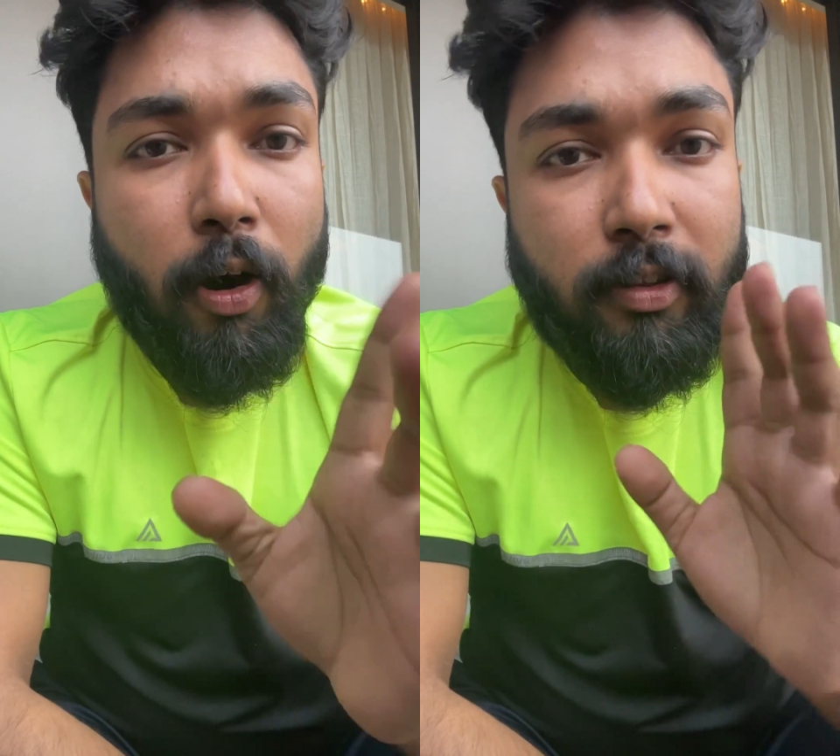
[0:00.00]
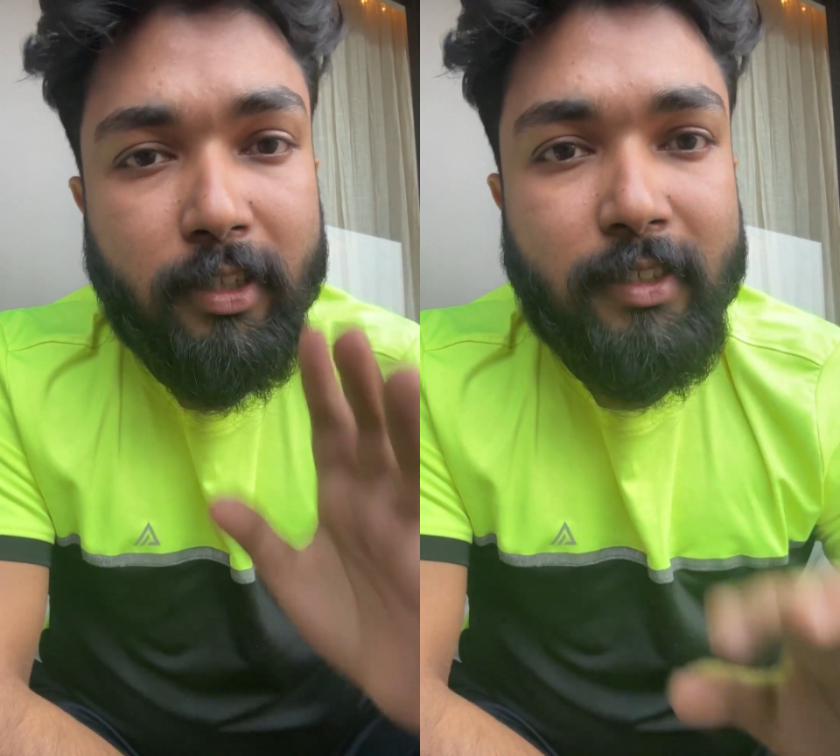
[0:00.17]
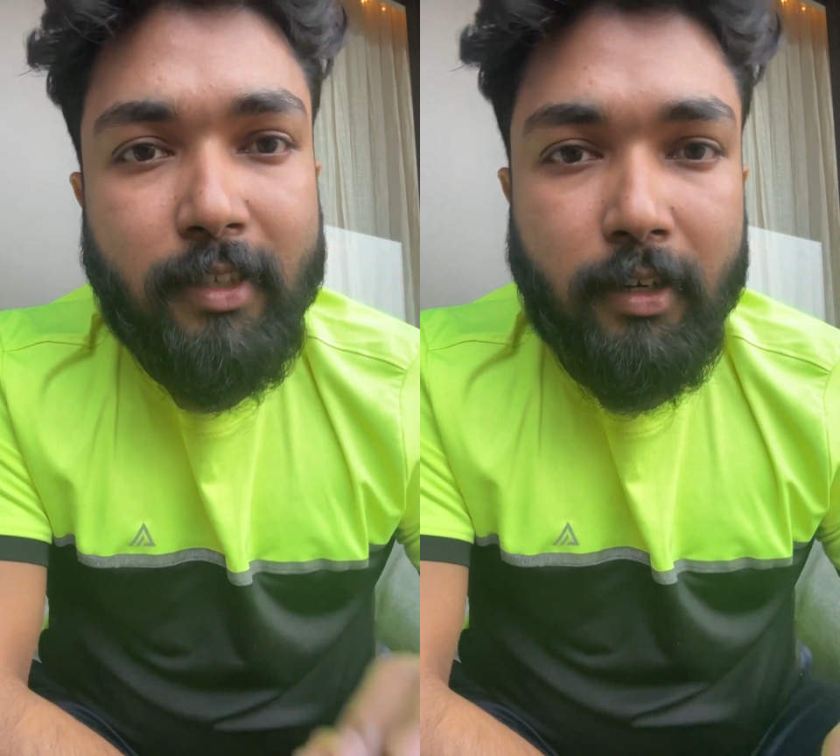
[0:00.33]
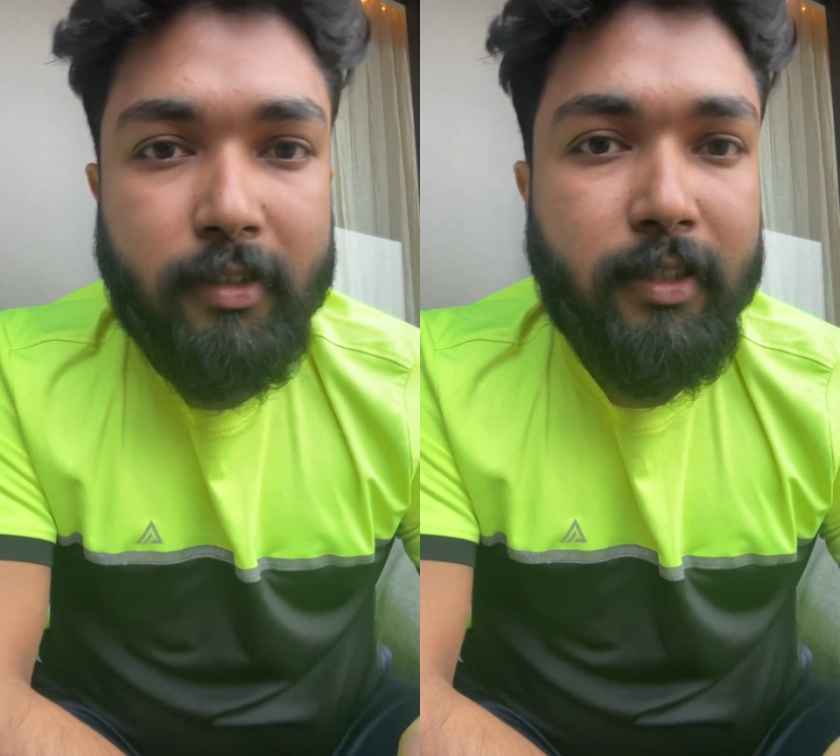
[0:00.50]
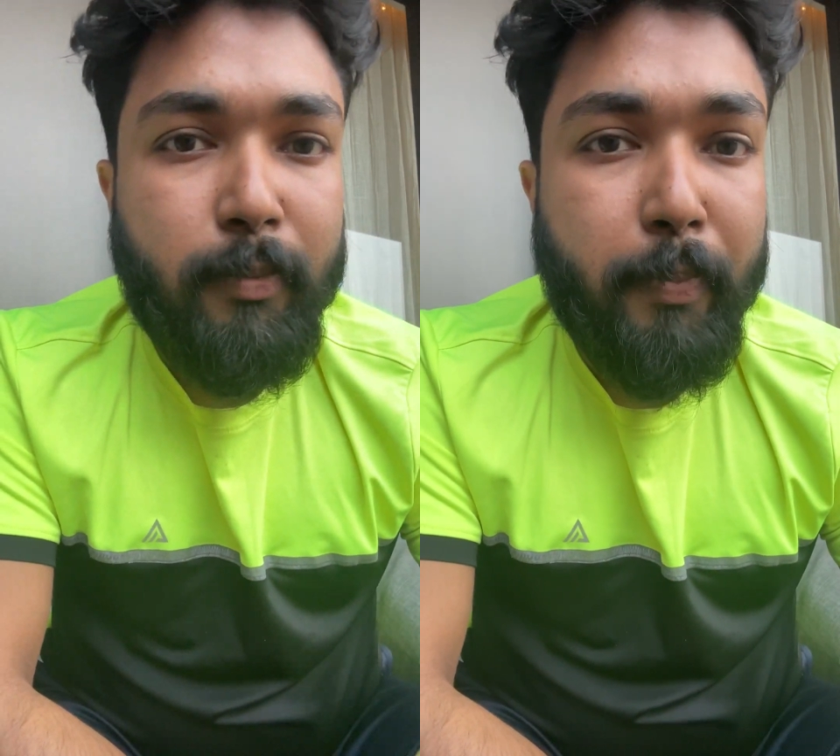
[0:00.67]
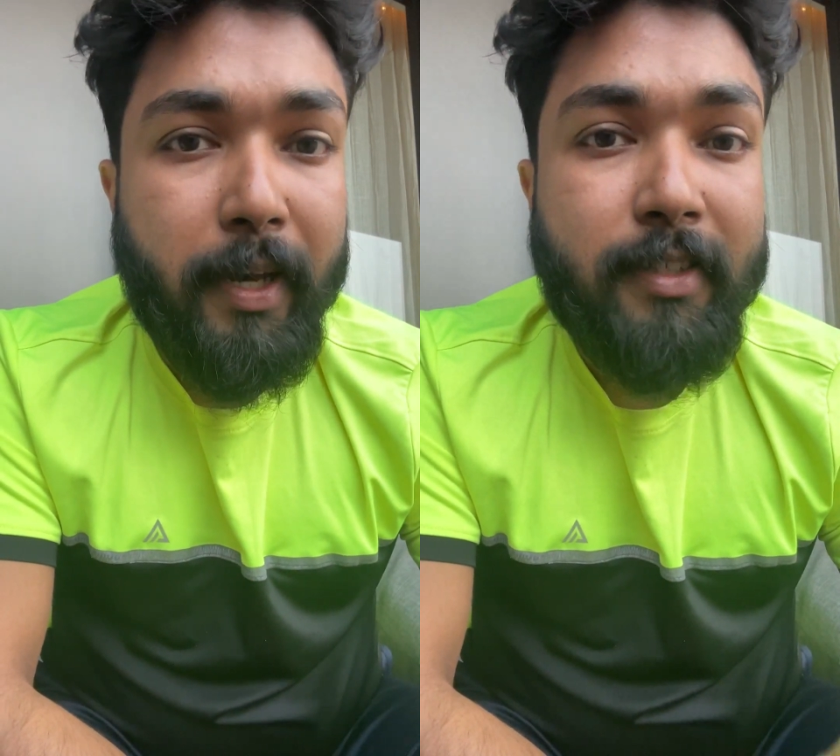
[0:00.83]
on these
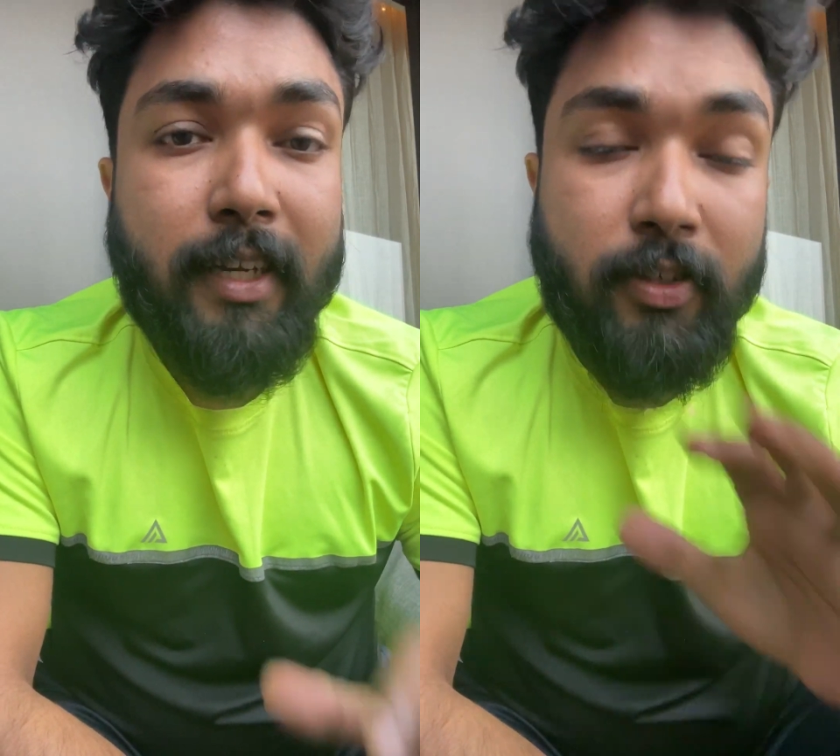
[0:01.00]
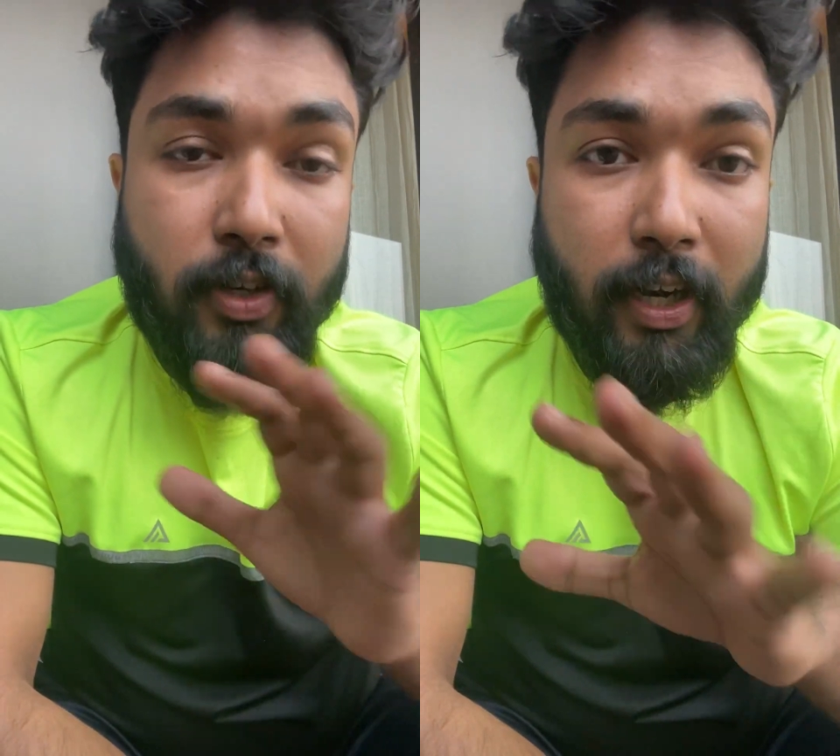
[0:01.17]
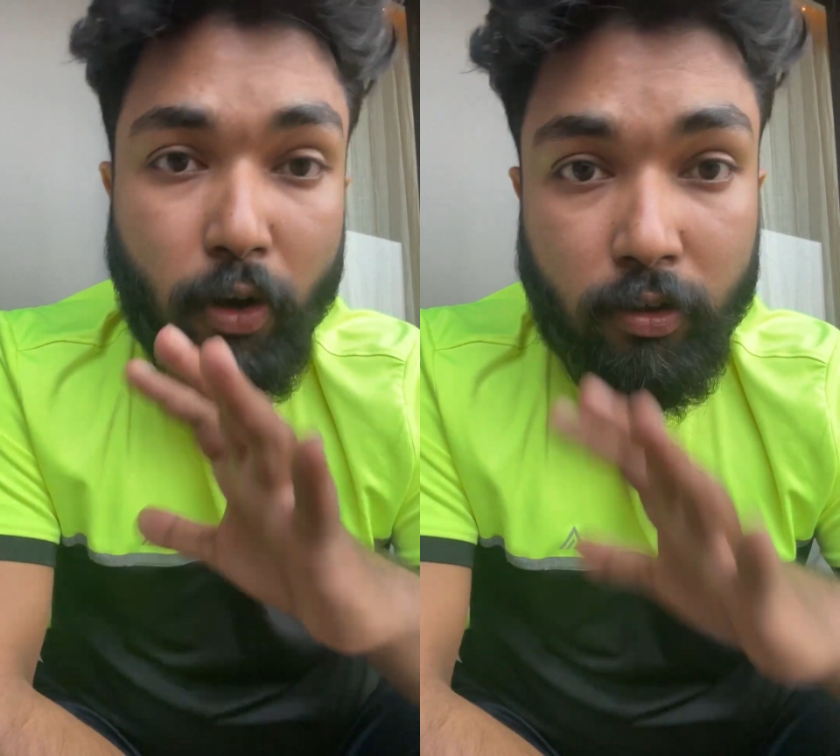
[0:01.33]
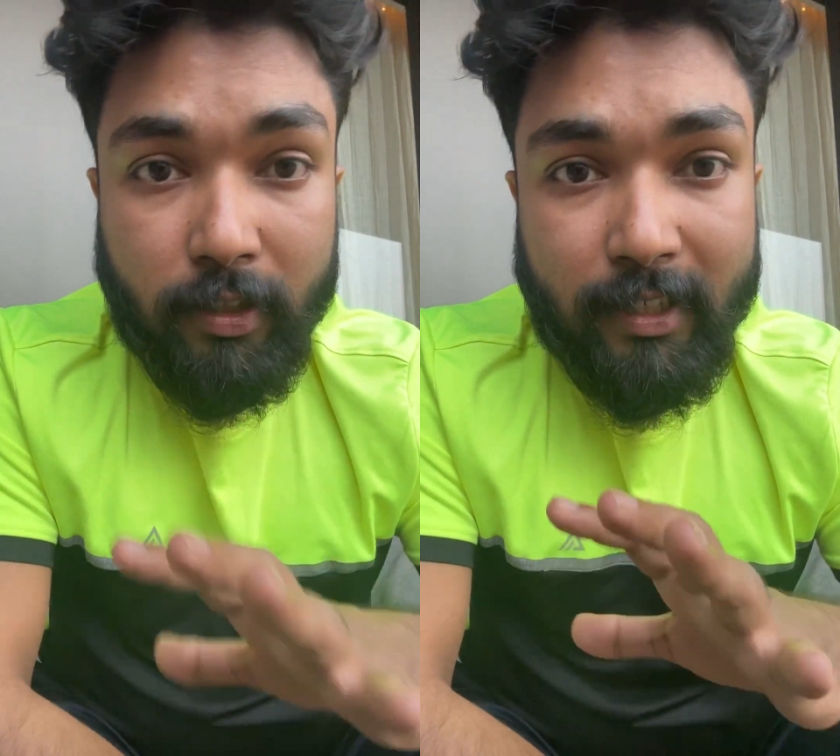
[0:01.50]
currency pairs and trade on